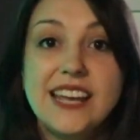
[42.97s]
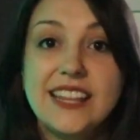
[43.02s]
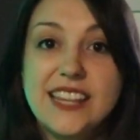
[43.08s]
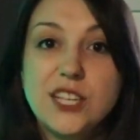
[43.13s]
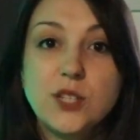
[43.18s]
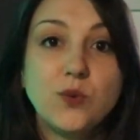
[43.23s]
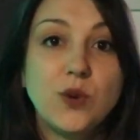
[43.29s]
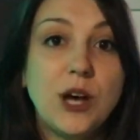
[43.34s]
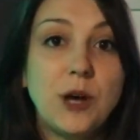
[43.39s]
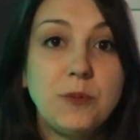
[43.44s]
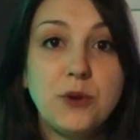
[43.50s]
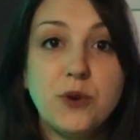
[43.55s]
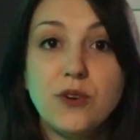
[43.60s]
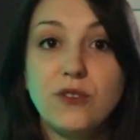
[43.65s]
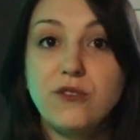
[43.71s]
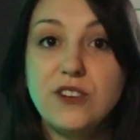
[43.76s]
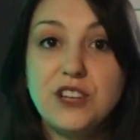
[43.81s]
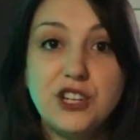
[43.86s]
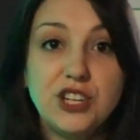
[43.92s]
This will help you
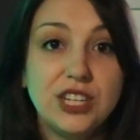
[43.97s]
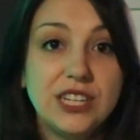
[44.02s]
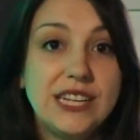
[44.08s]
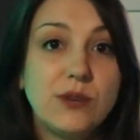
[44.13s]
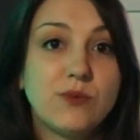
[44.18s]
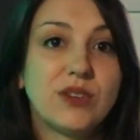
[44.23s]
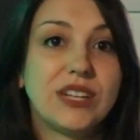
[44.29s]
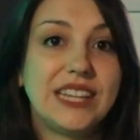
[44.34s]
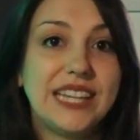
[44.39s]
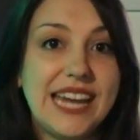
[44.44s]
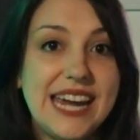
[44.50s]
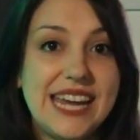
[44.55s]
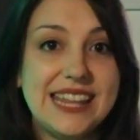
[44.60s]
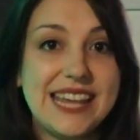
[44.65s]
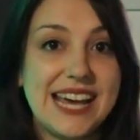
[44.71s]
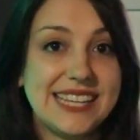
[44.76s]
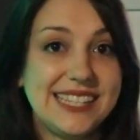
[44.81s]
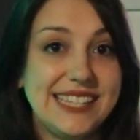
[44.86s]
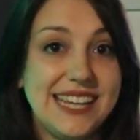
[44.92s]
efficiently relay
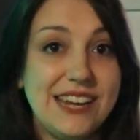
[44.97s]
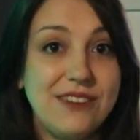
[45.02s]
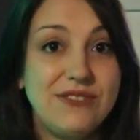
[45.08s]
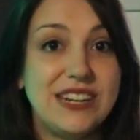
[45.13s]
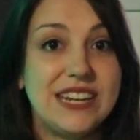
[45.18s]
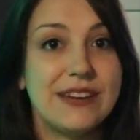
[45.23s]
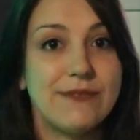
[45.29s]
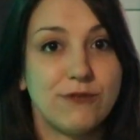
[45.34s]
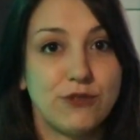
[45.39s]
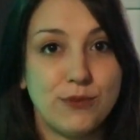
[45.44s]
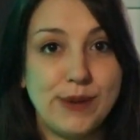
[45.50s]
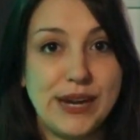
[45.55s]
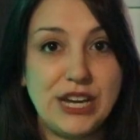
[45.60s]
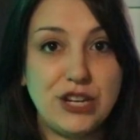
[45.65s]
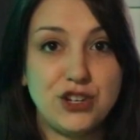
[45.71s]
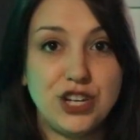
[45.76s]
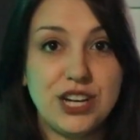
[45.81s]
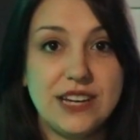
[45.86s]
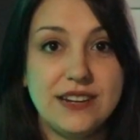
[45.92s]
that safety
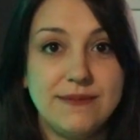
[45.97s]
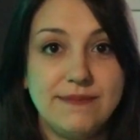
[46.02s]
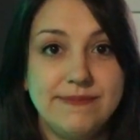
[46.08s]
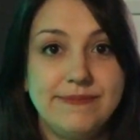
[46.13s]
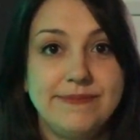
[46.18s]
information.